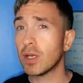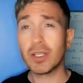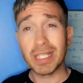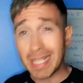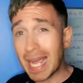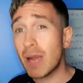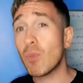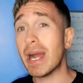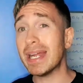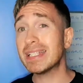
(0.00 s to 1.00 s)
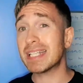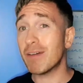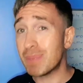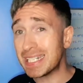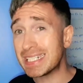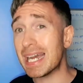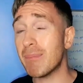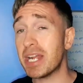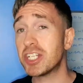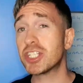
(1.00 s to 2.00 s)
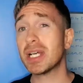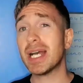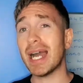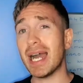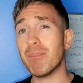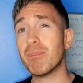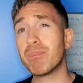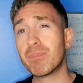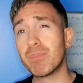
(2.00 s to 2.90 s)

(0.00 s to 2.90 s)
the airways have been damaged, and